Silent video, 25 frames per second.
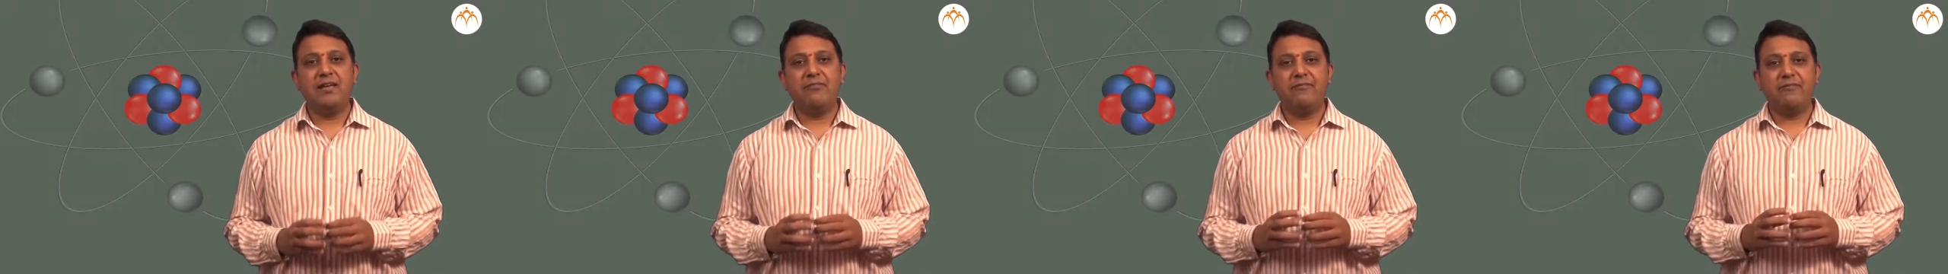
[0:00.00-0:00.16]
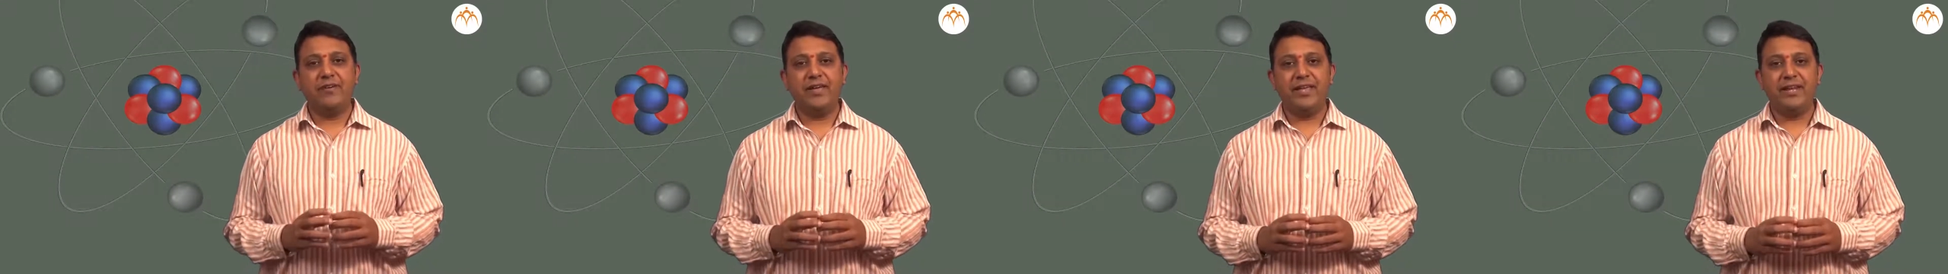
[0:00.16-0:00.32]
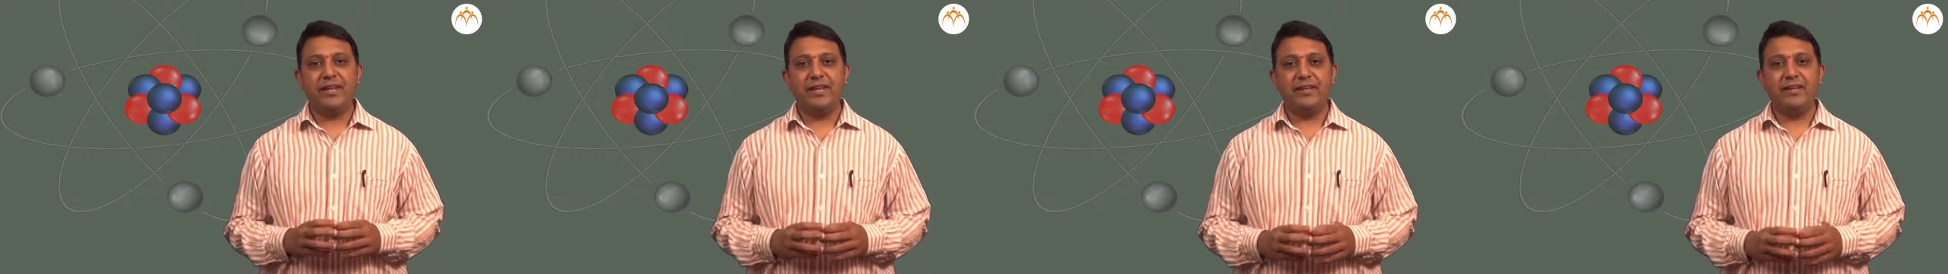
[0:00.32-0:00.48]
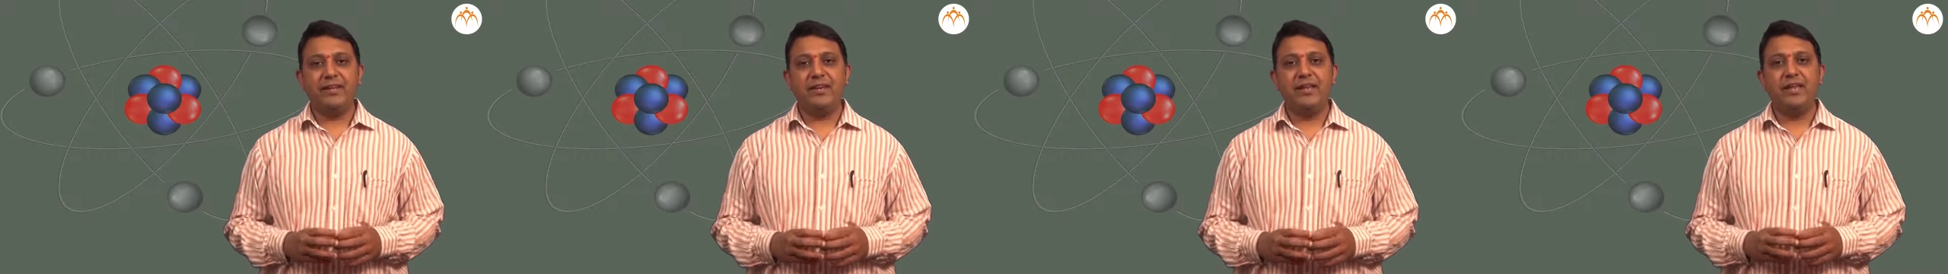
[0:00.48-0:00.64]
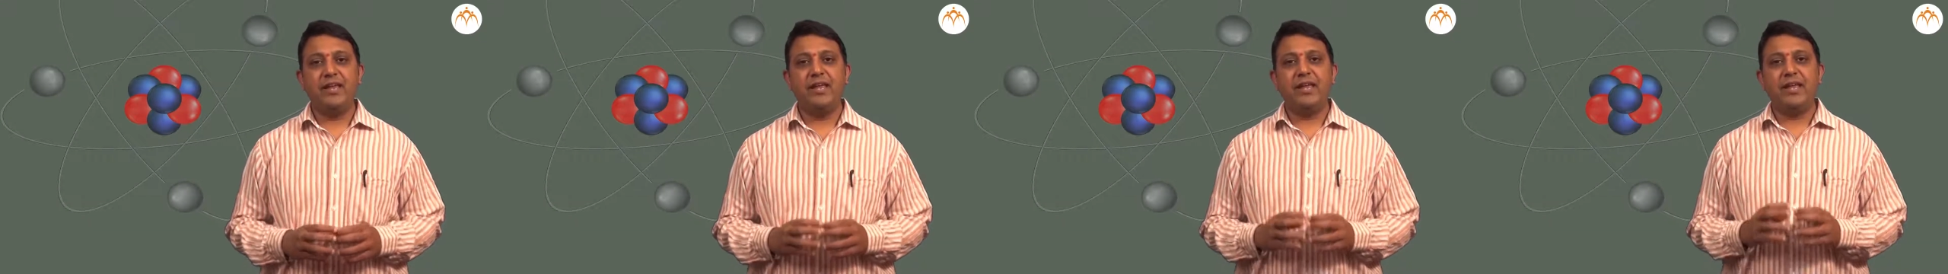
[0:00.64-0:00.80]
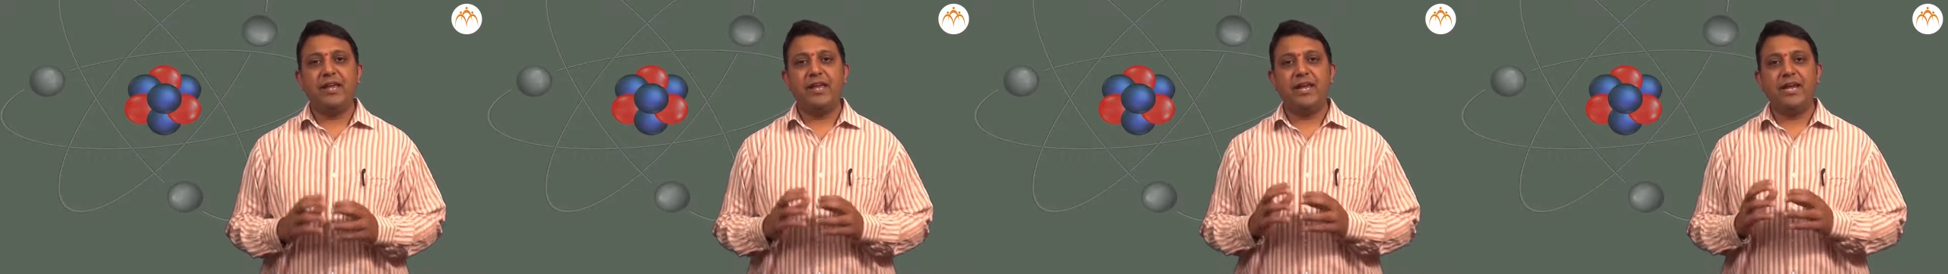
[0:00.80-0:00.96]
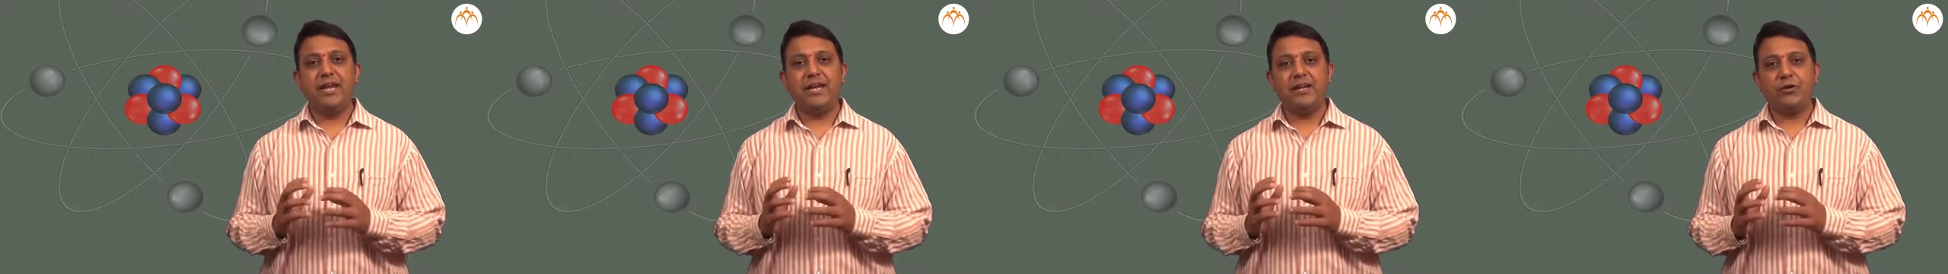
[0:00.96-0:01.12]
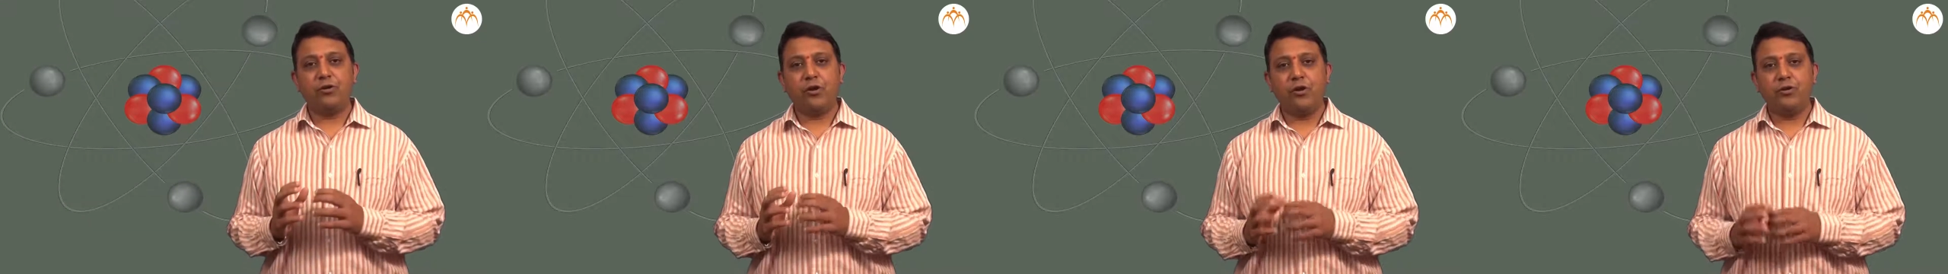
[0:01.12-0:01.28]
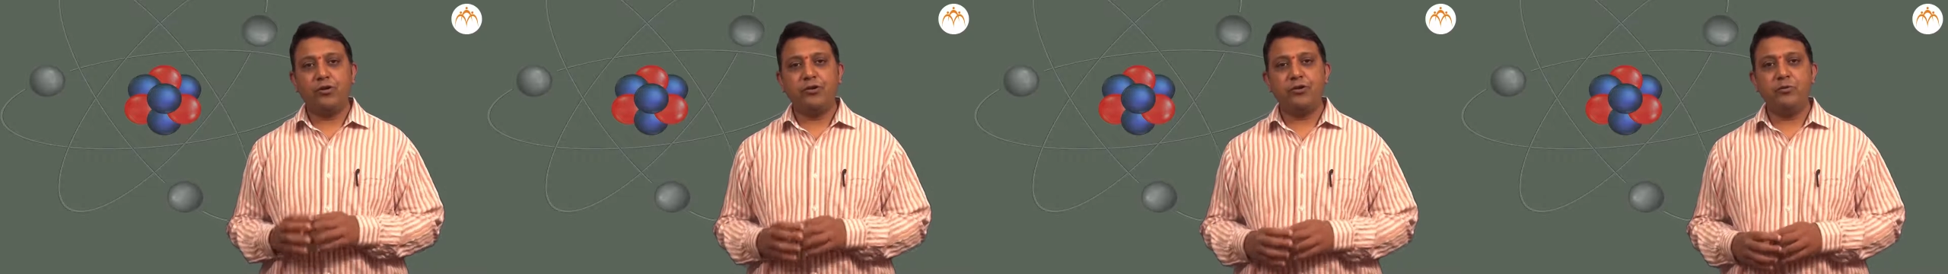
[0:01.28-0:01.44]
wherein it
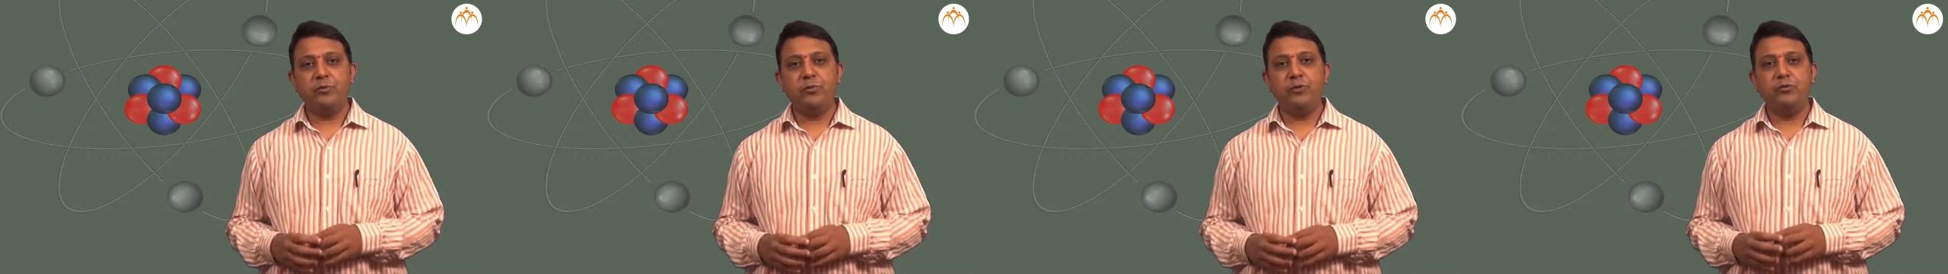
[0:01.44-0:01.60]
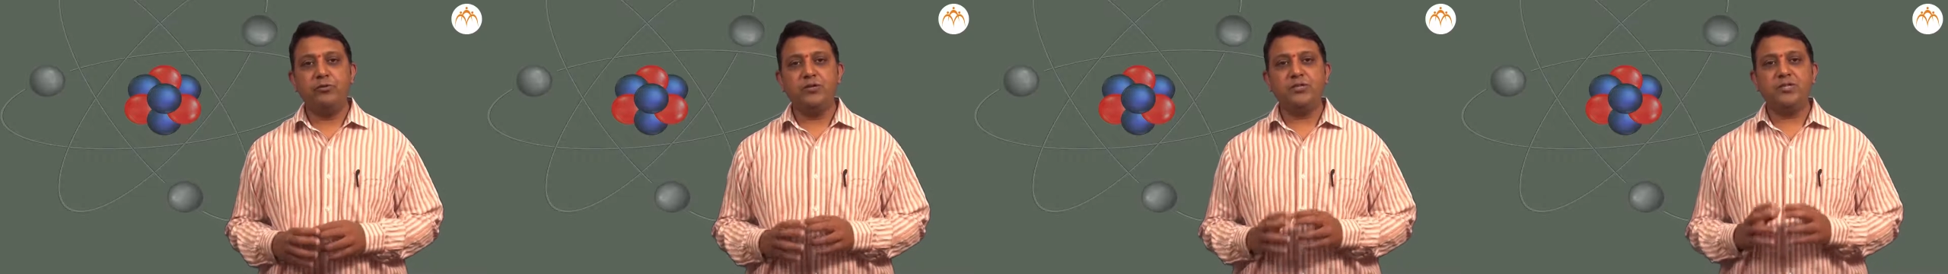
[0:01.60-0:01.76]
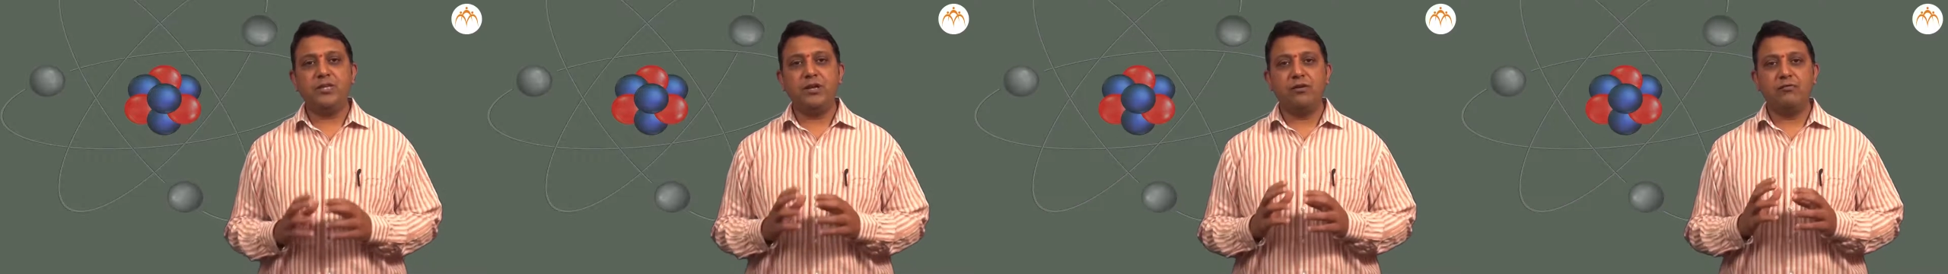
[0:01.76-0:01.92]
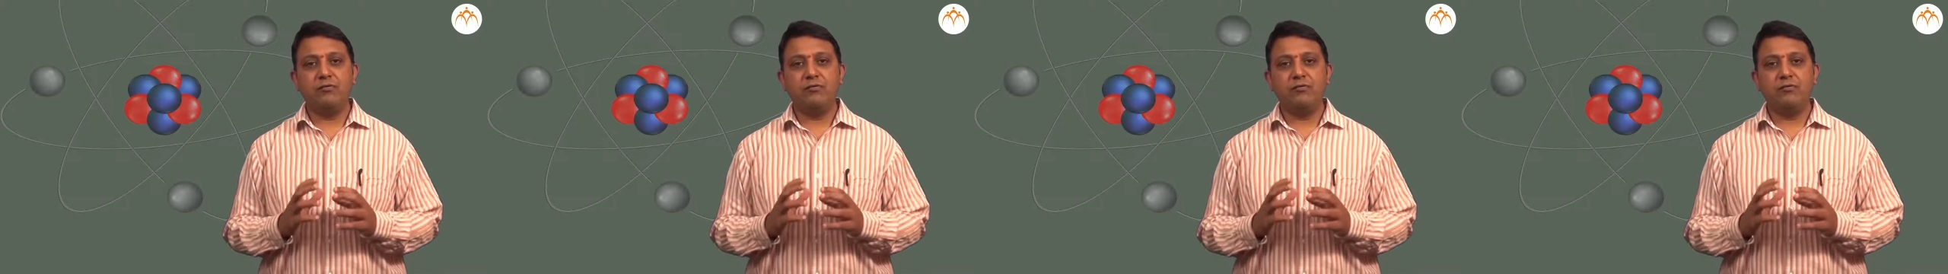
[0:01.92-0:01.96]
contributes